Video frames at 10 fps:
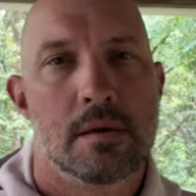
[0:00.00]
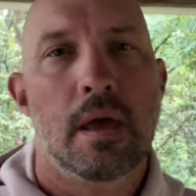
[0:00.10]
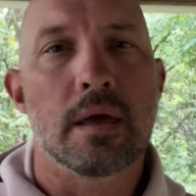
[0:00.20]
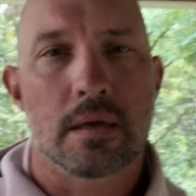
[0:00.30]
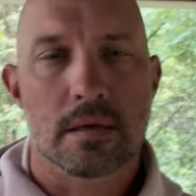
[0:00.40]

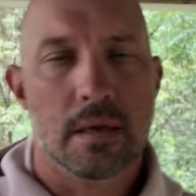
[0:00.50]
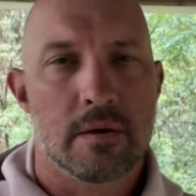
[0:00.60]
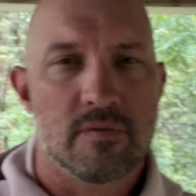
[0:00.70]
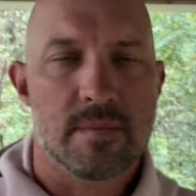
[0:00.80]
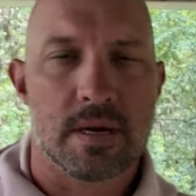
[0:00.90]
Hey
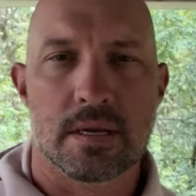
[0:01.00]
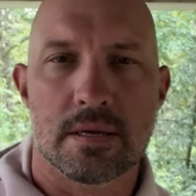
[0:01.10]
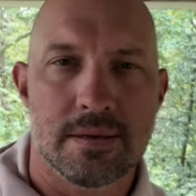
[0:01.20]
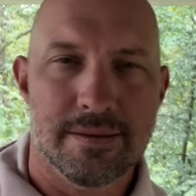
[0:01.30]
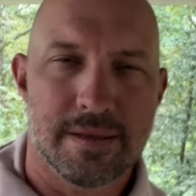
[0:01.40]

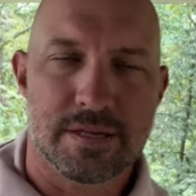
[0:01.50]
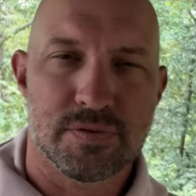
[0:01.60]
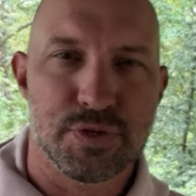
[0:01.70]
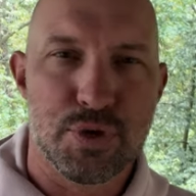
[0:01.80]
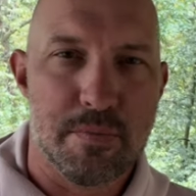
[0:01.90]
everybody, thanks for
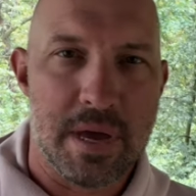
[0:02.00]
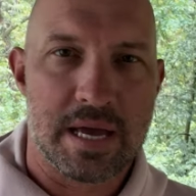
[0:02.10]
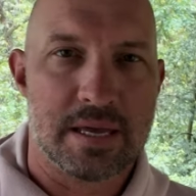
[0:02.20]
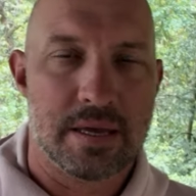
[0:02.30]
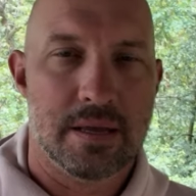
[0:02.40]
tuning
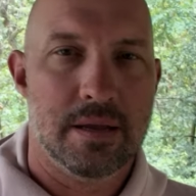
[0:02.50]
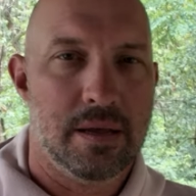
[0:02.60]
back in.